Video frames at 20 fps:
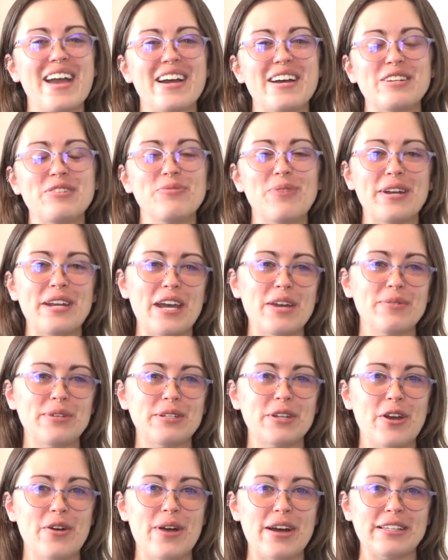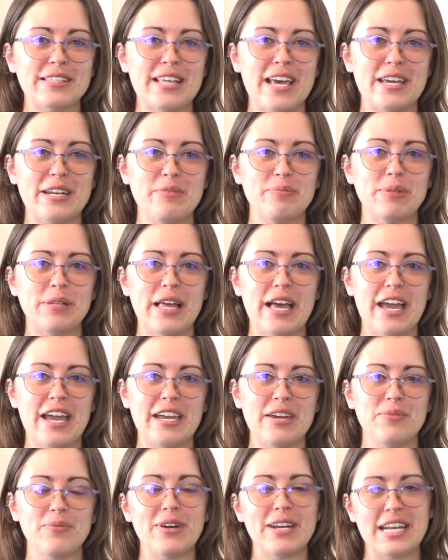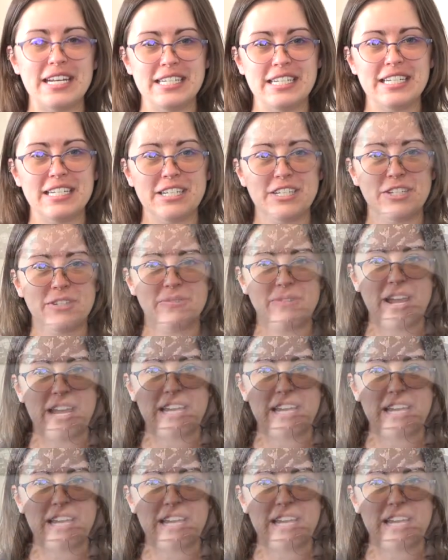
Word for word: and when I would go outside and play, and when I needed to